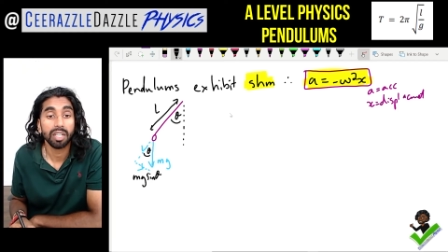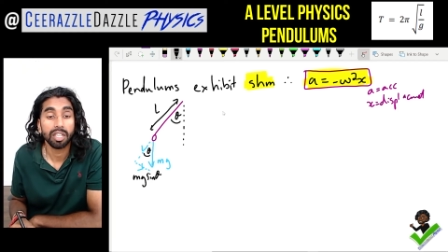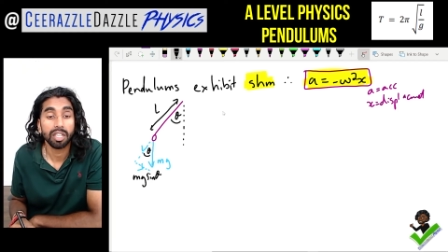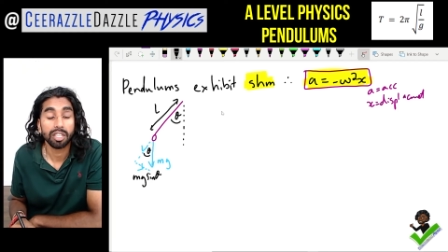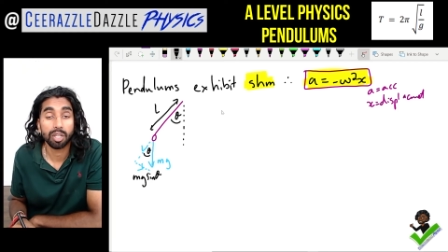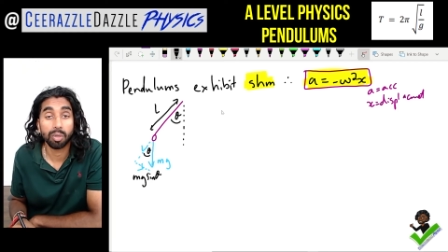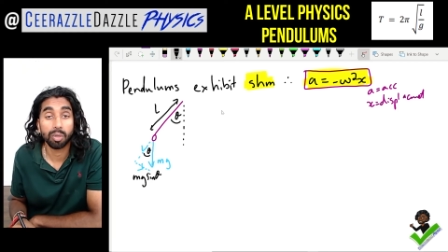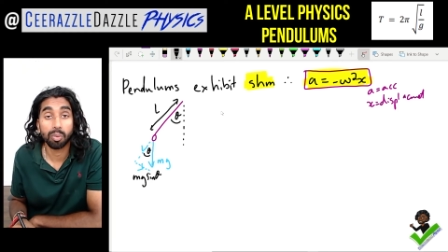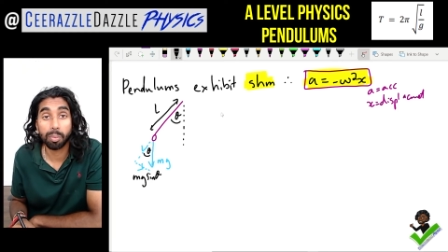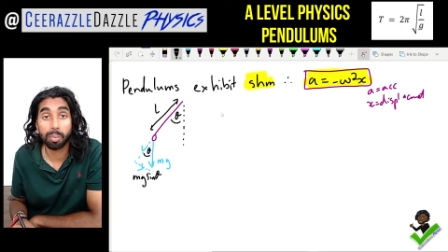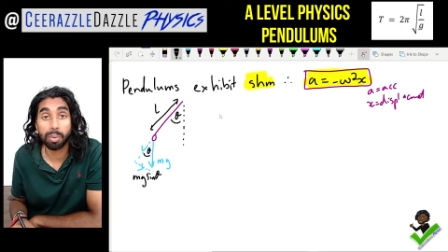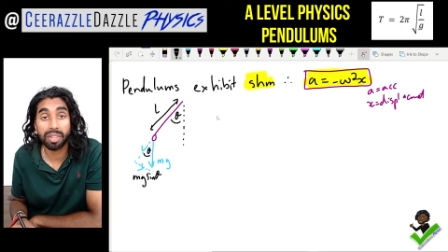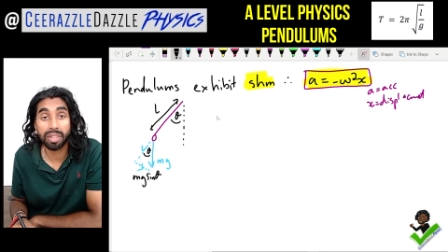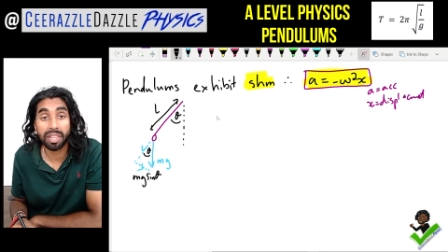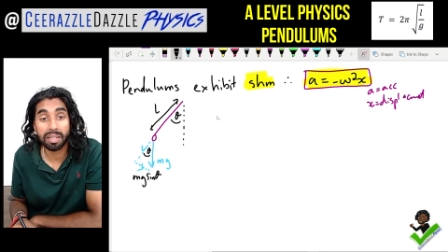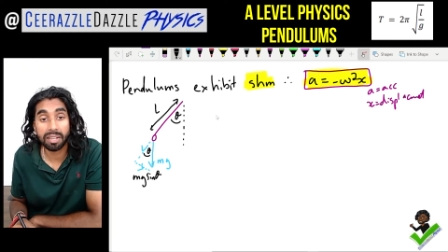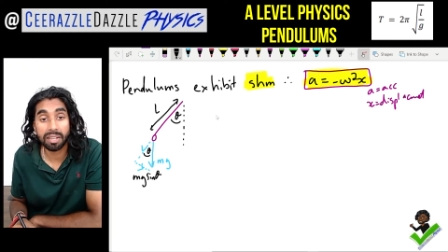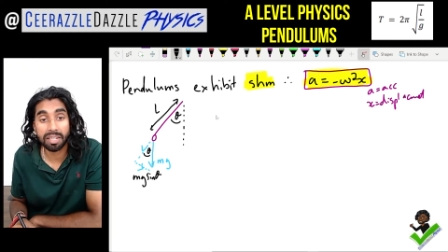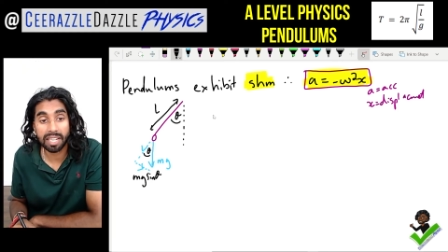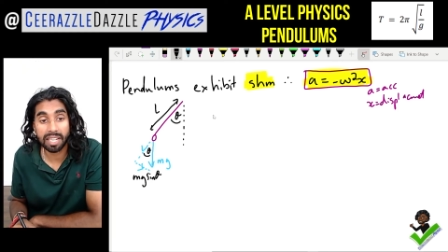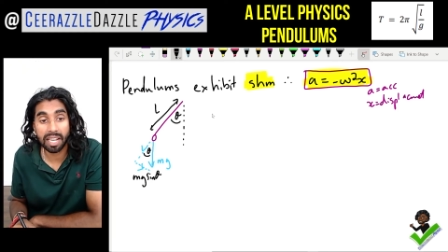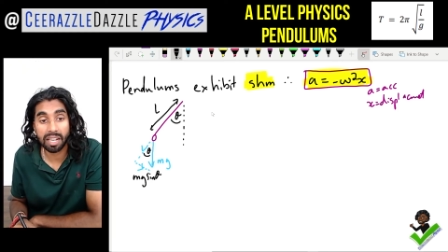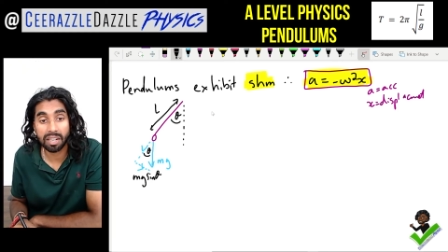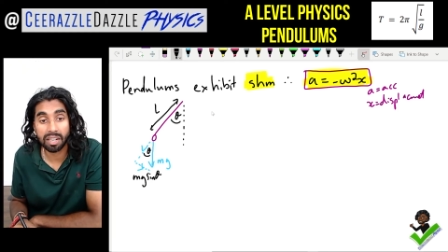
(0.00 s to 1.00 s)
So we'll put
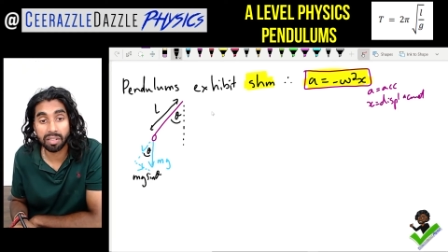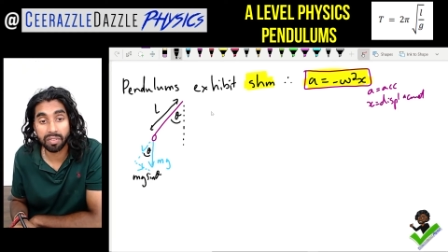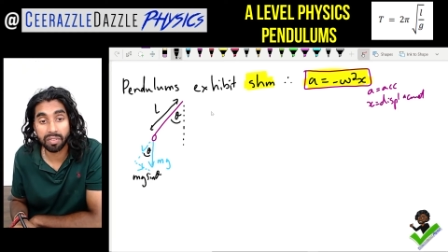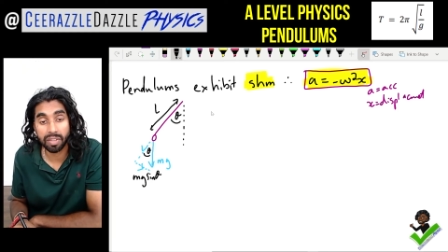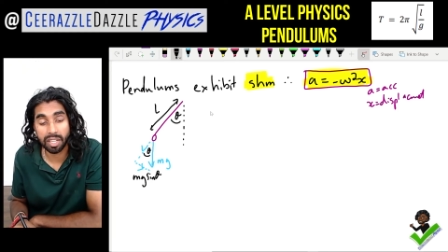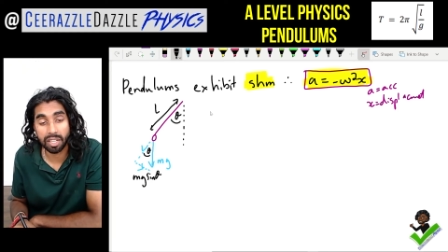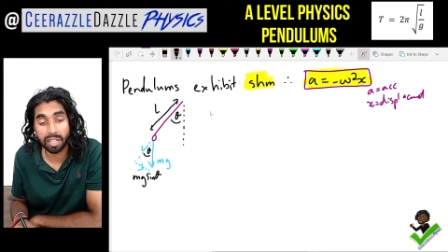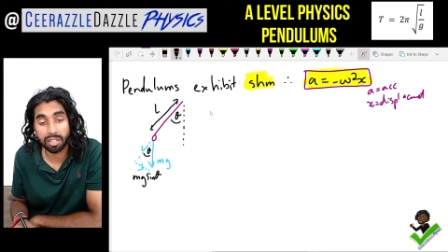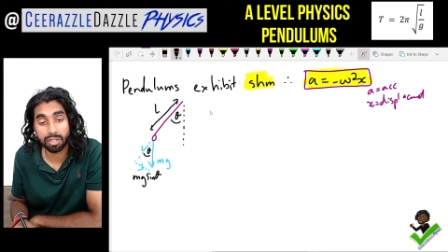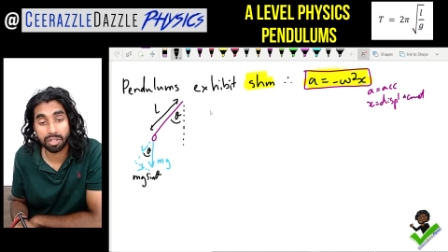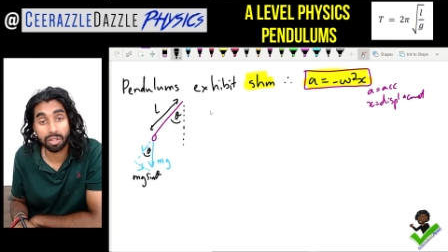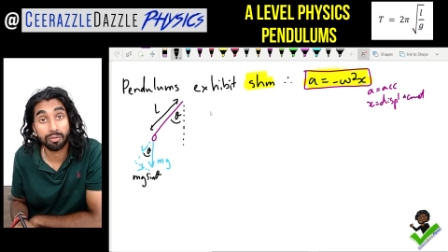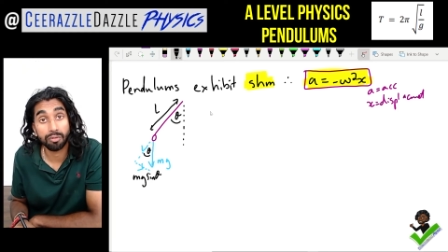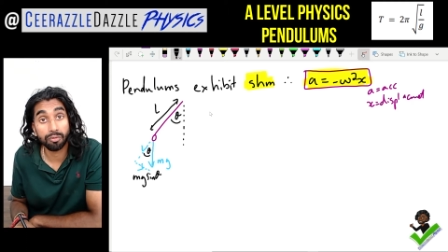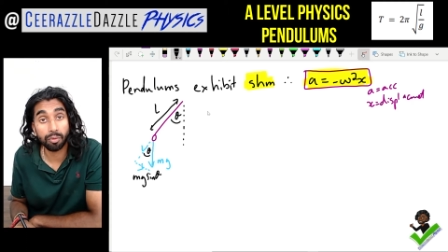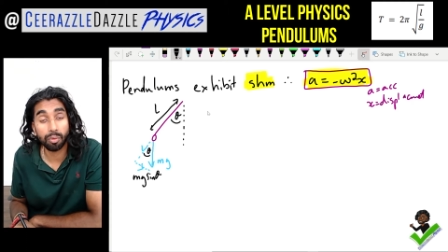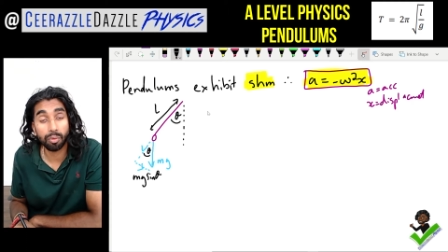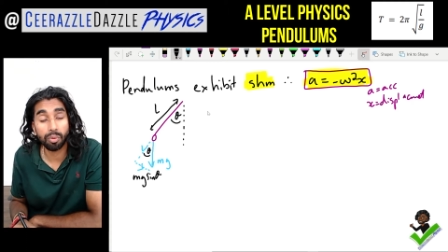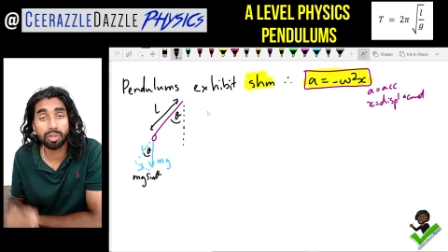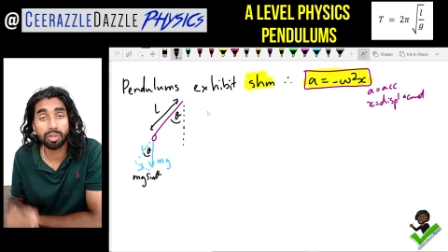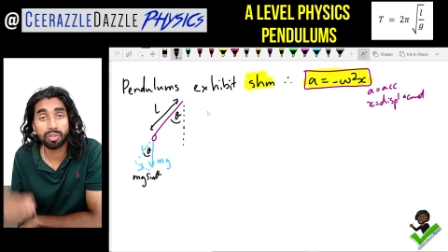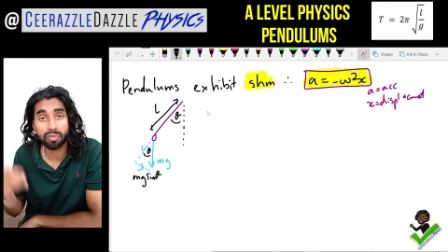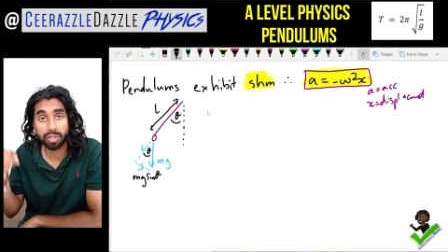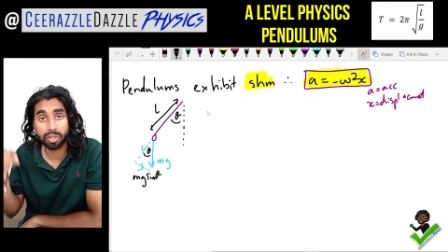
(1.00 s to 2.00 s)
that down over here. So the
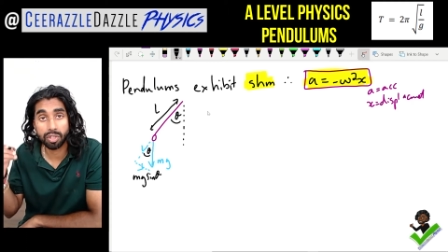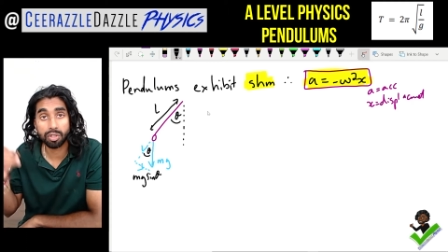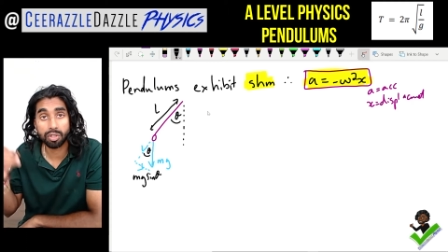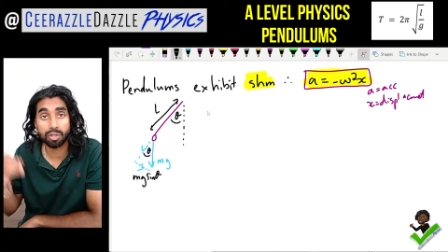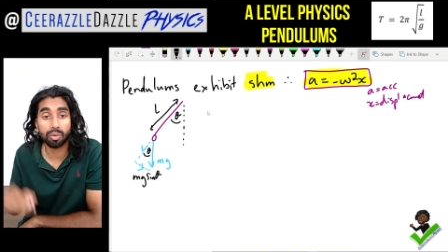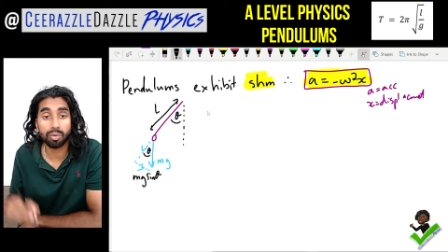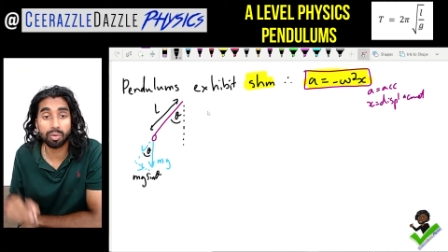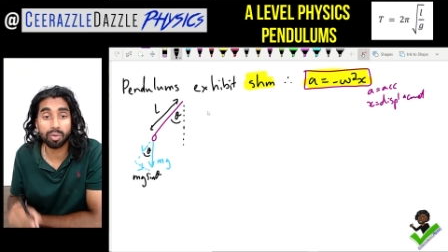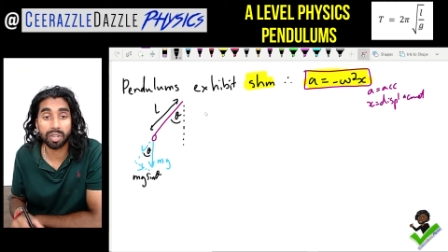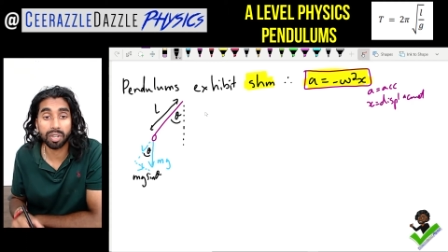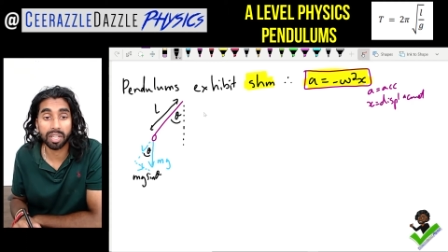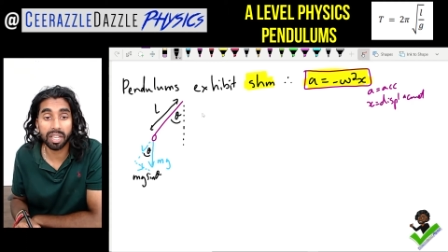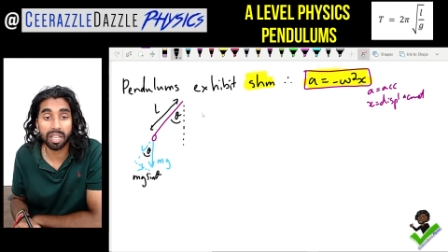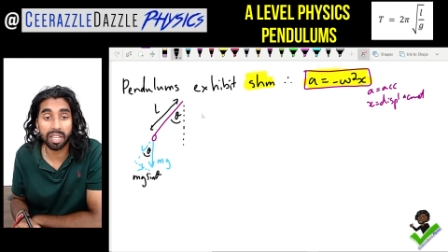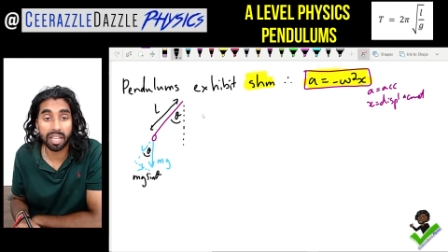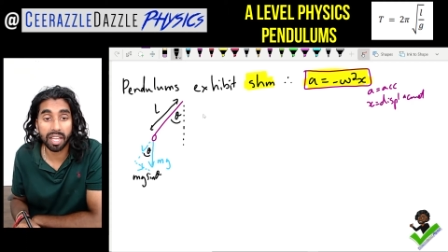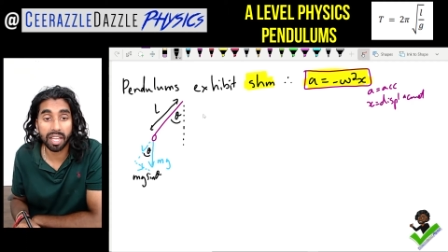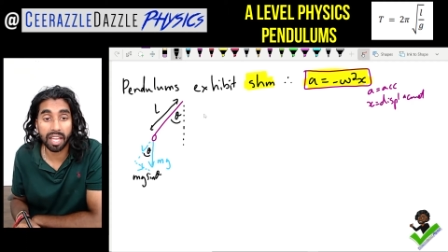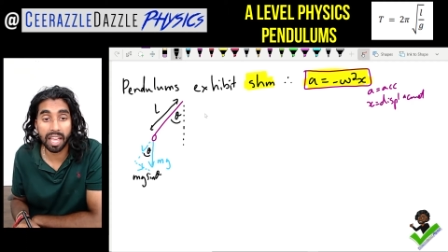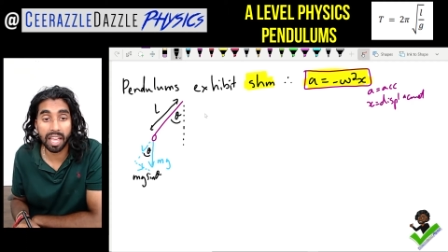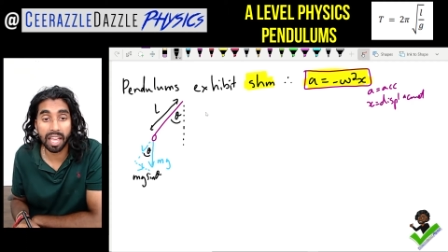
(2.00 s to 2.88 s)
force restoring it,